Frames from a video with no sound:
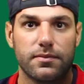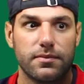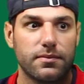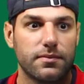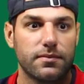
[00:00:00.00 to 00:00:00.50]

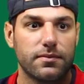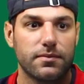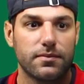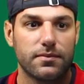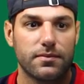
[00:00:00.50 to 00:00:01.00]

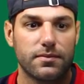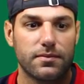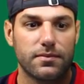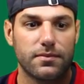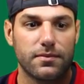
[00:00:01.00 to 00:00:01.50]

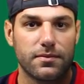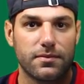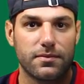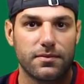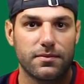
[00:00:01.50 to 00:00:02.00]

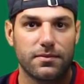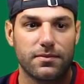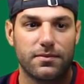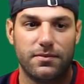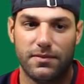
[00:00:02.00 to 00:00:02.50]

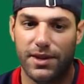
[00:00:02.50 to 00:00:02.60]
(silent)